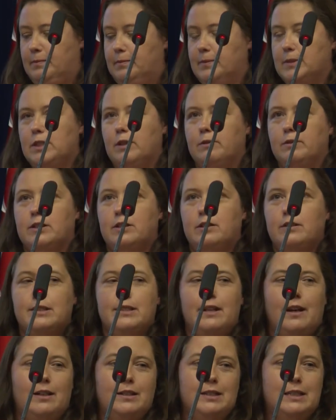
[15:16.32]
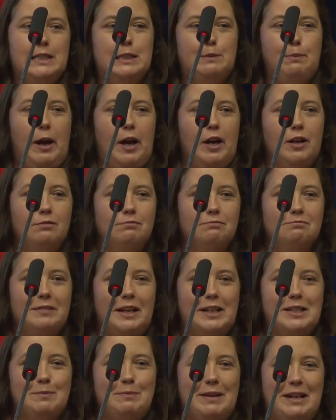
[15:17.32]
So with 2 seconds to spare,
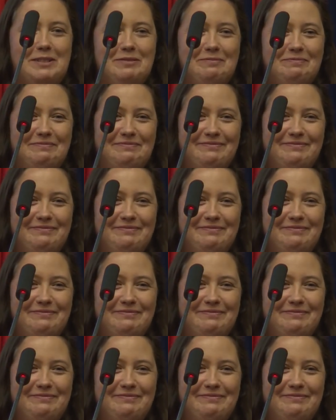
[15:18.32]
that's me.